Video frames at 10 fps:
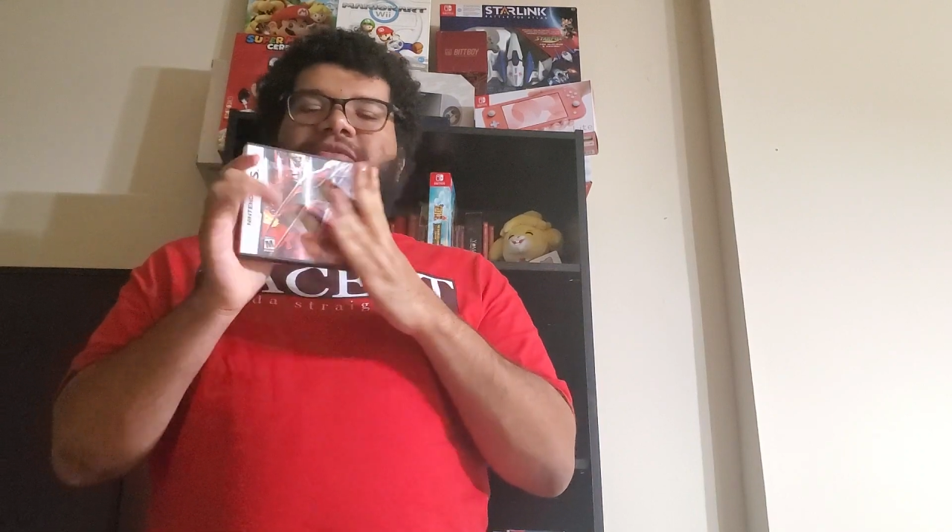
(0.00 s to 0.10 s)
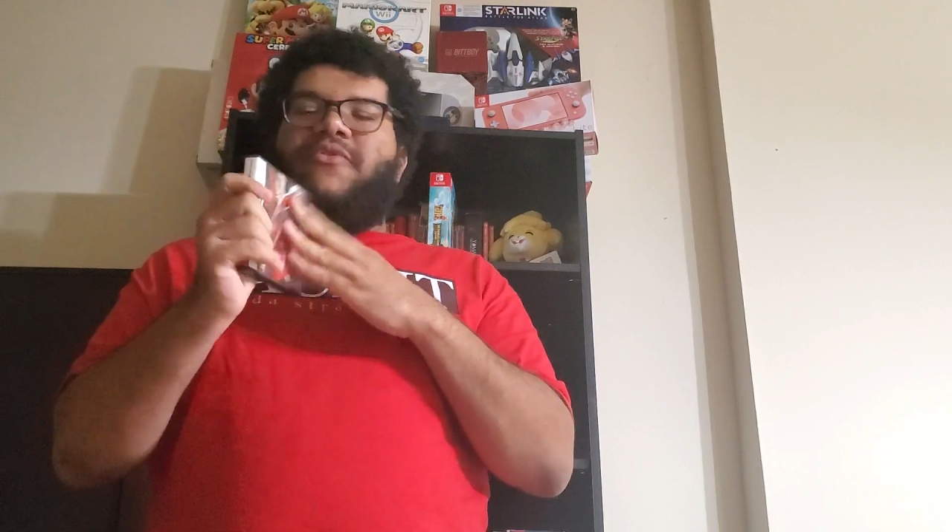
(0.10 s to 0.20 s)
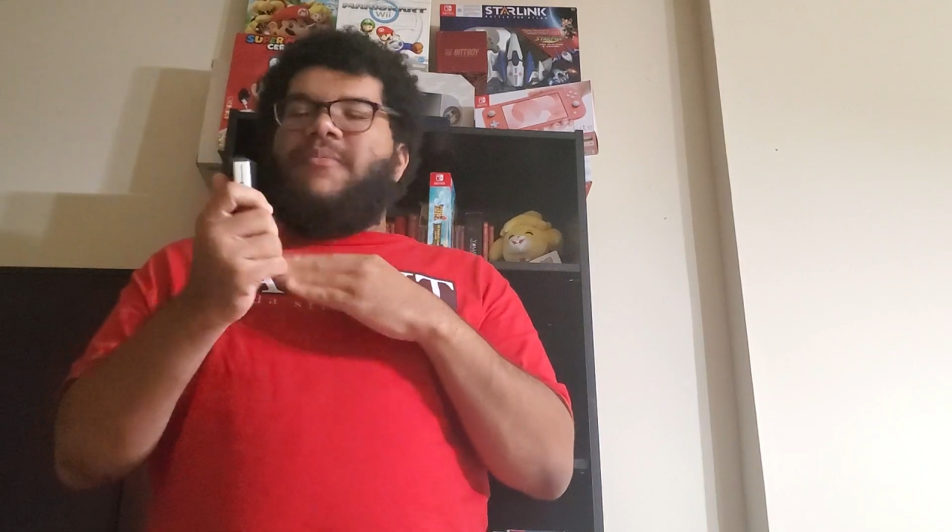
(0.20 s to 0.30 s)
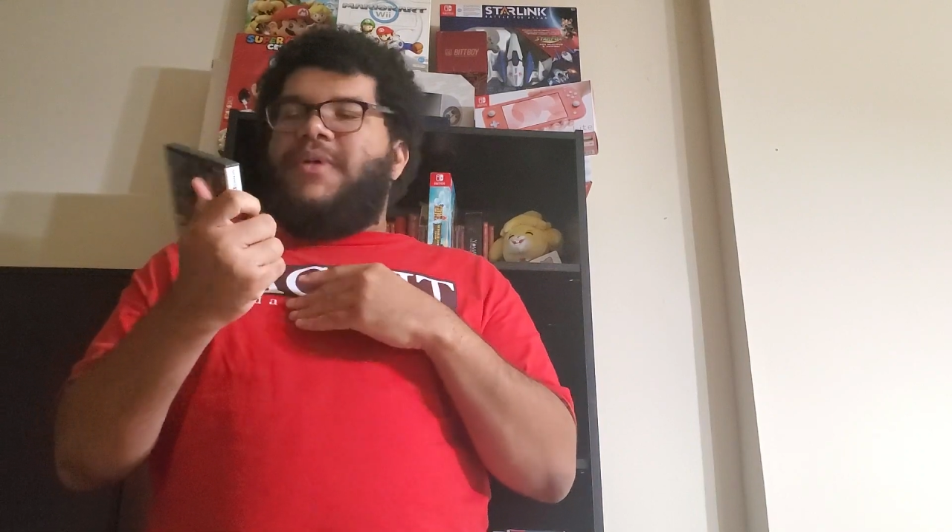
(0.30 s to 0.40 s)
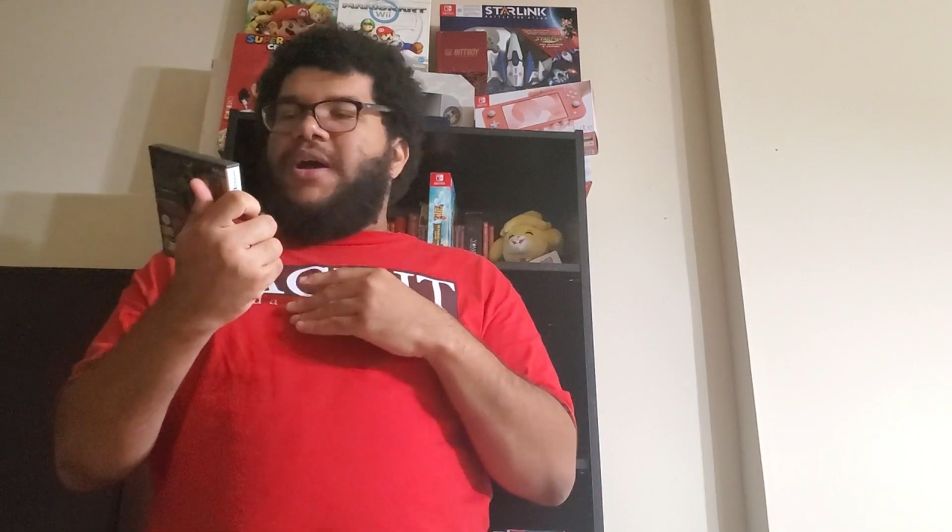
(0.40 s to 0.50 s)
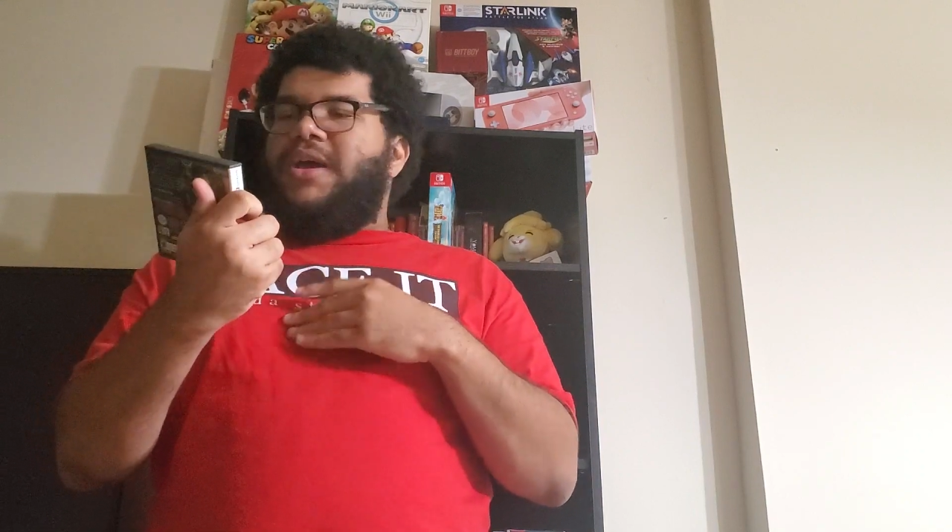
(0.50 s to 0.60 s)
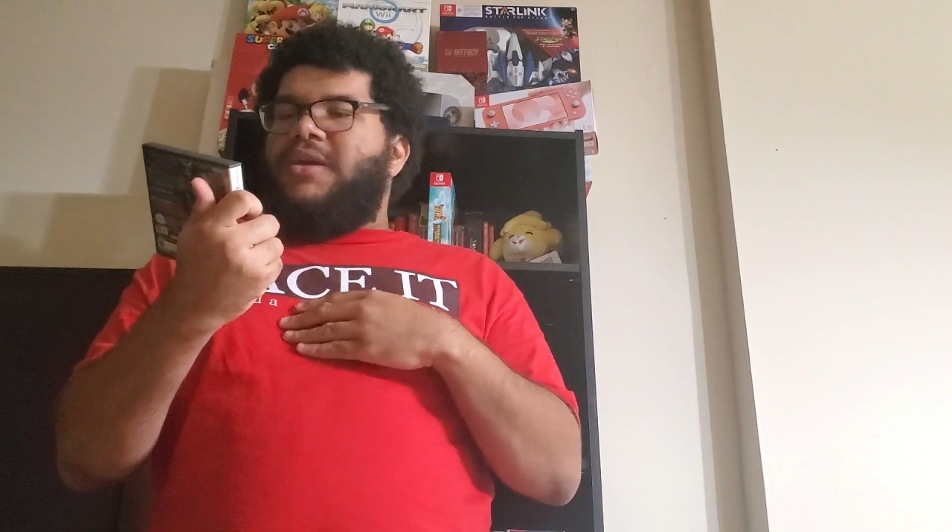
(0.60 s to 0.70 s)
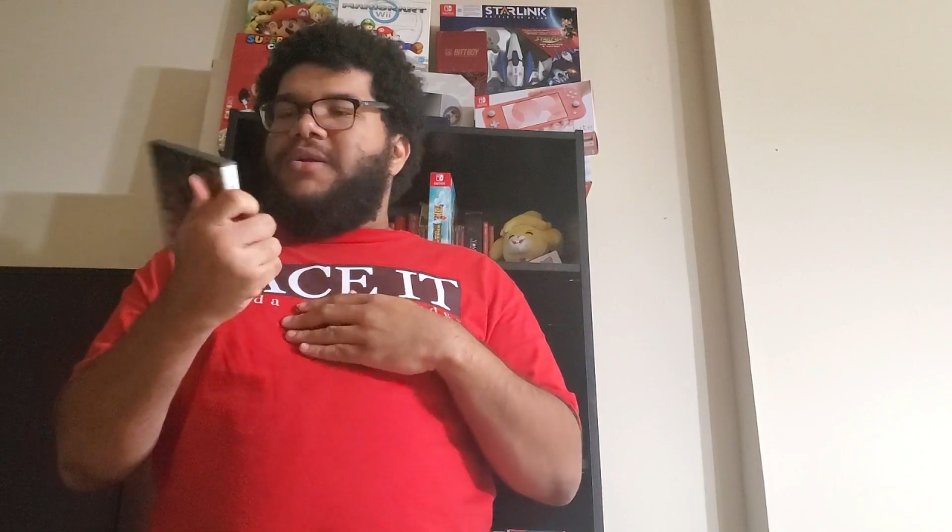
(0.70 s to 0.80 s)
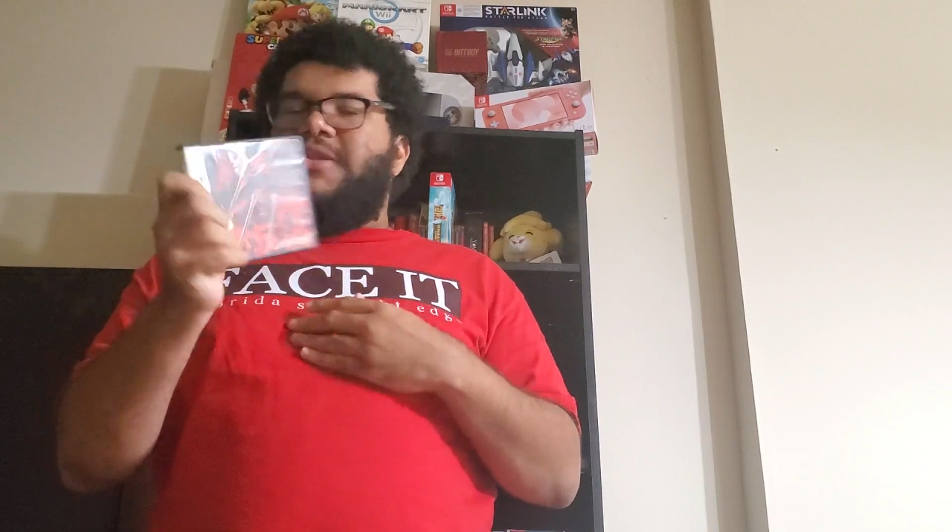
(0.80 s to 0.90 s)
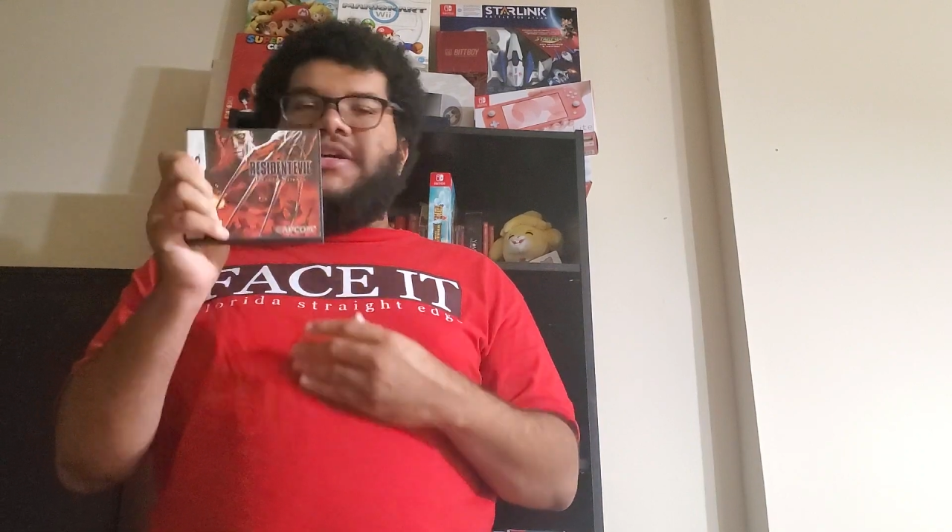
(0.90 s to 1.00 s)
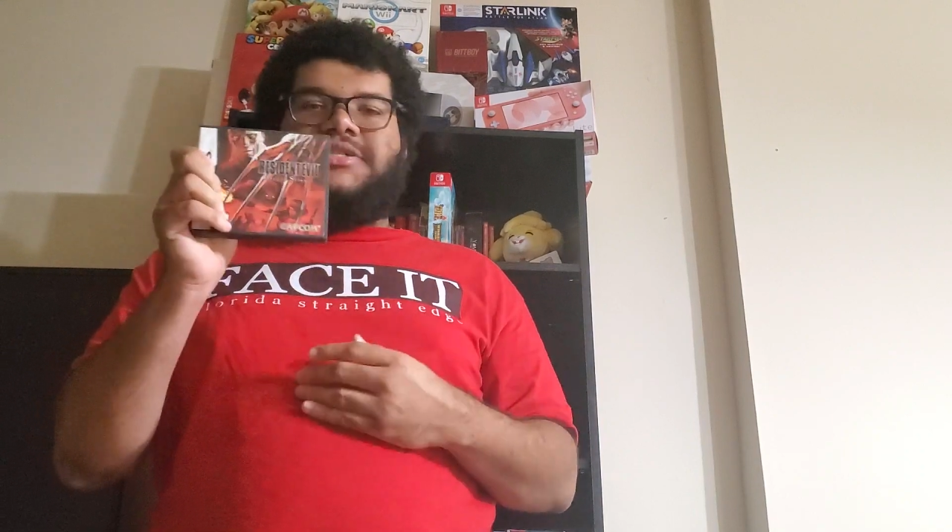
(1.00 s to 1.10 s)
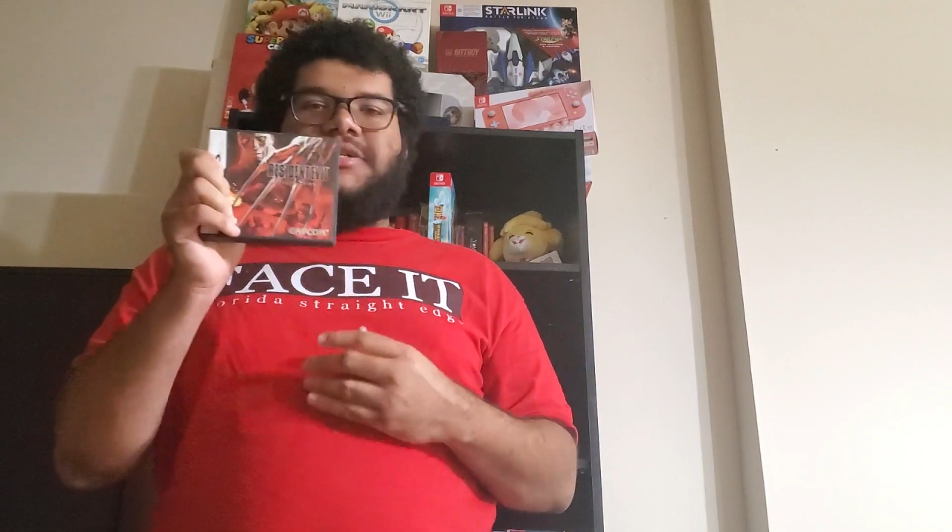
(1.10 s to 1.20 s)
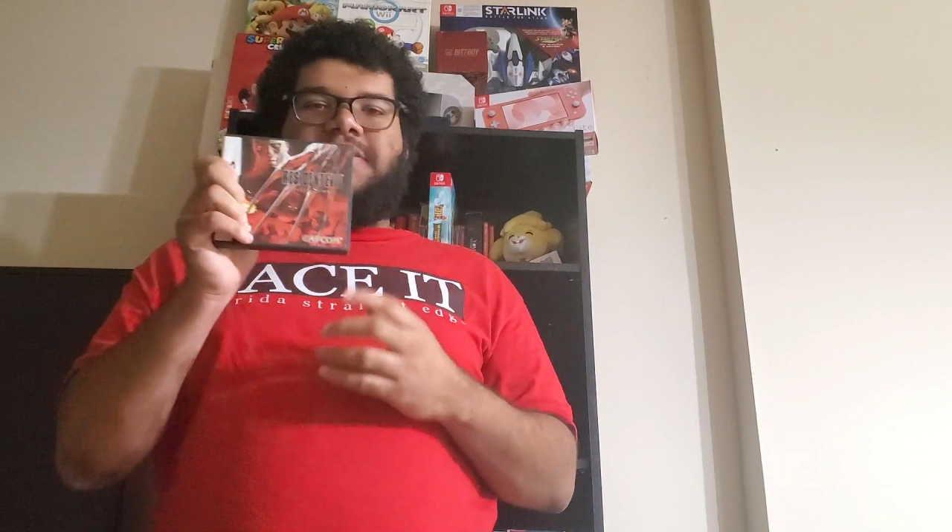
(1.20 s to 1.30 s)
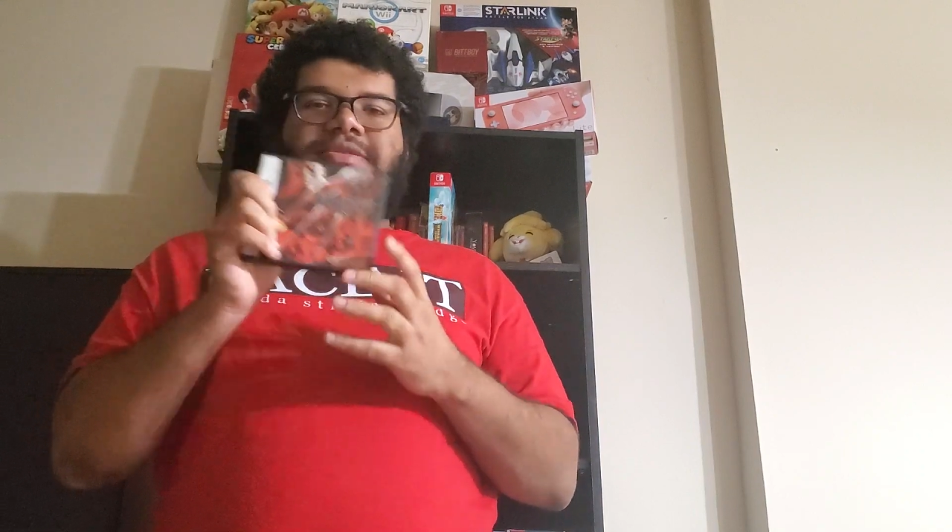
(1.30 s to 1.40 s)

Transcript: for my collection.